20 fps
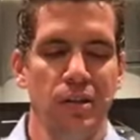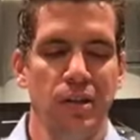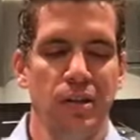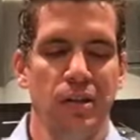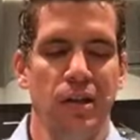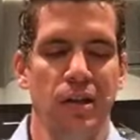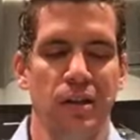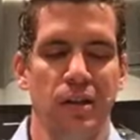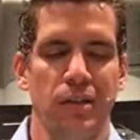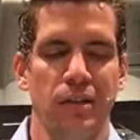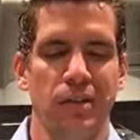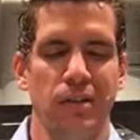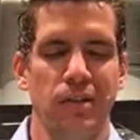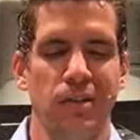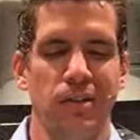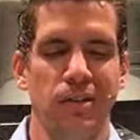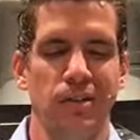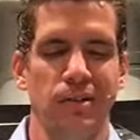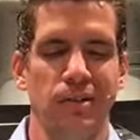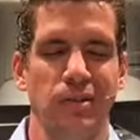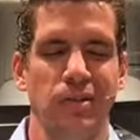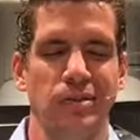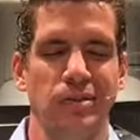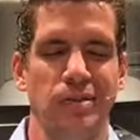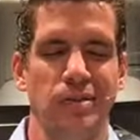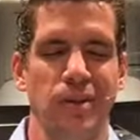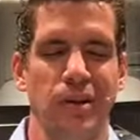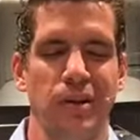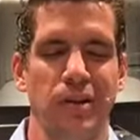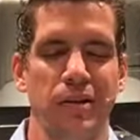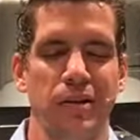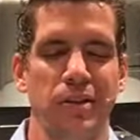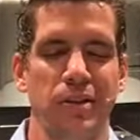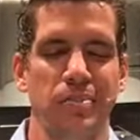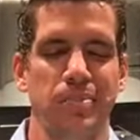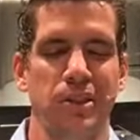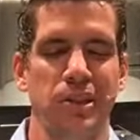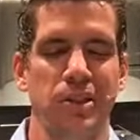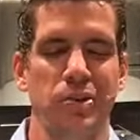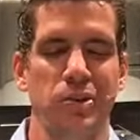a clear
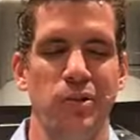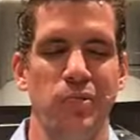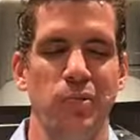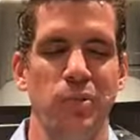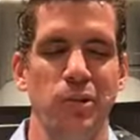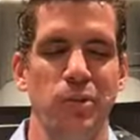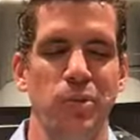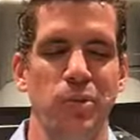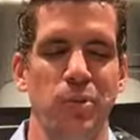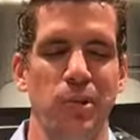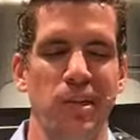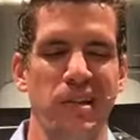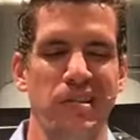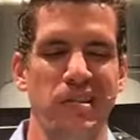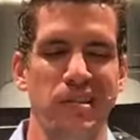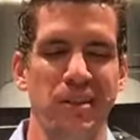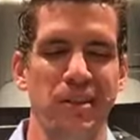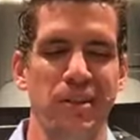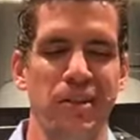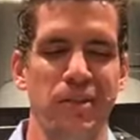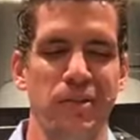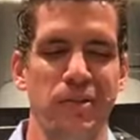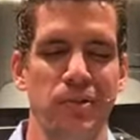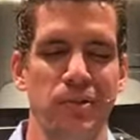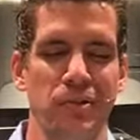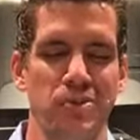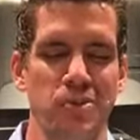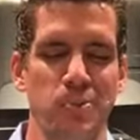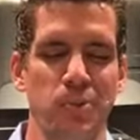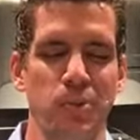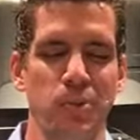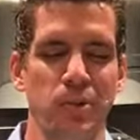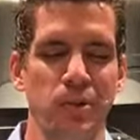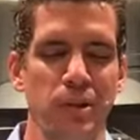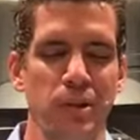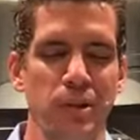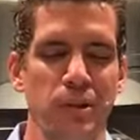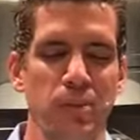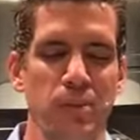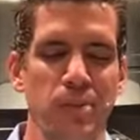picture of what you want us to hear this morning
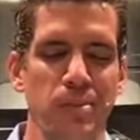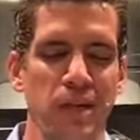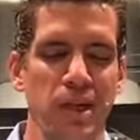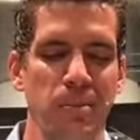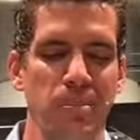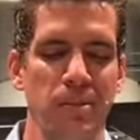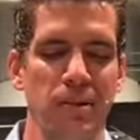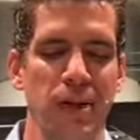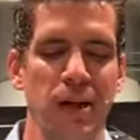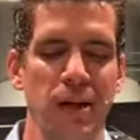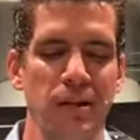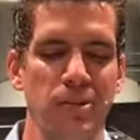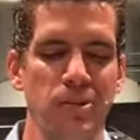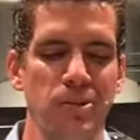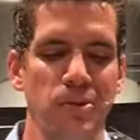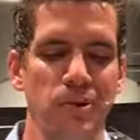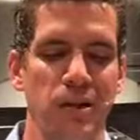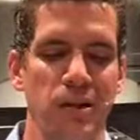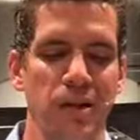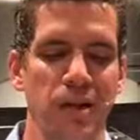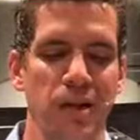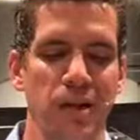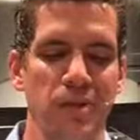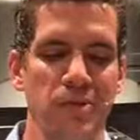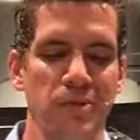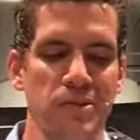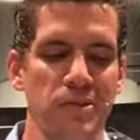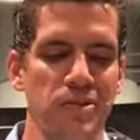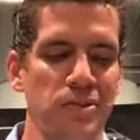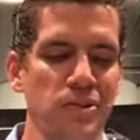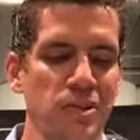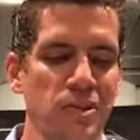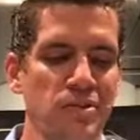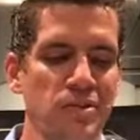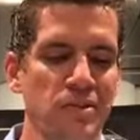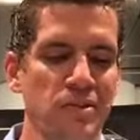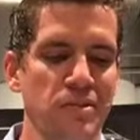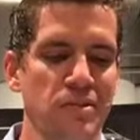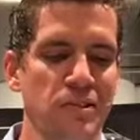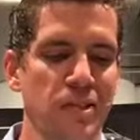that we may apply it to our lives in
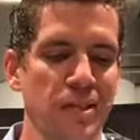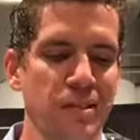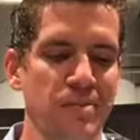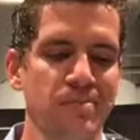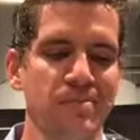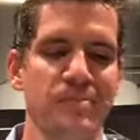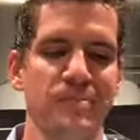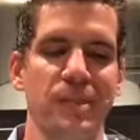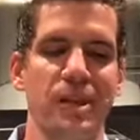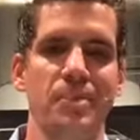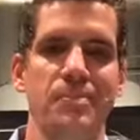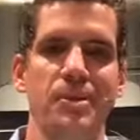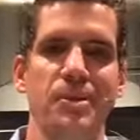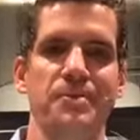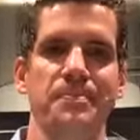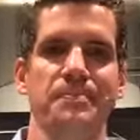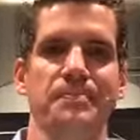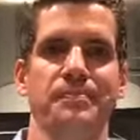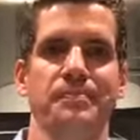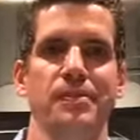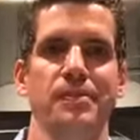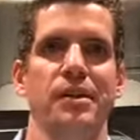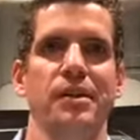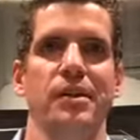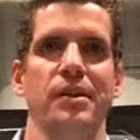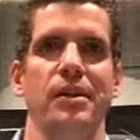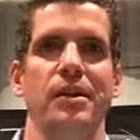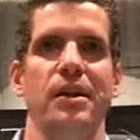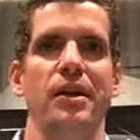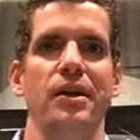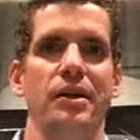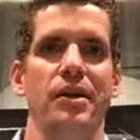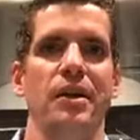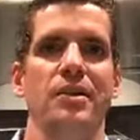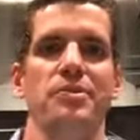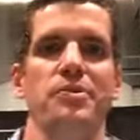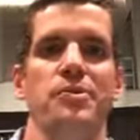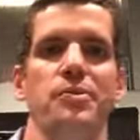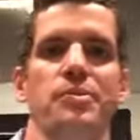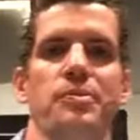Jesus' name. Amen. All right, guys,
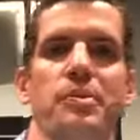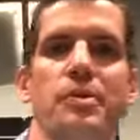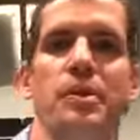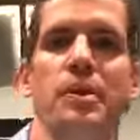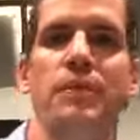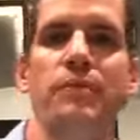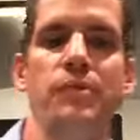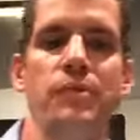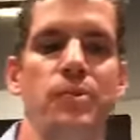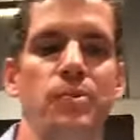so if you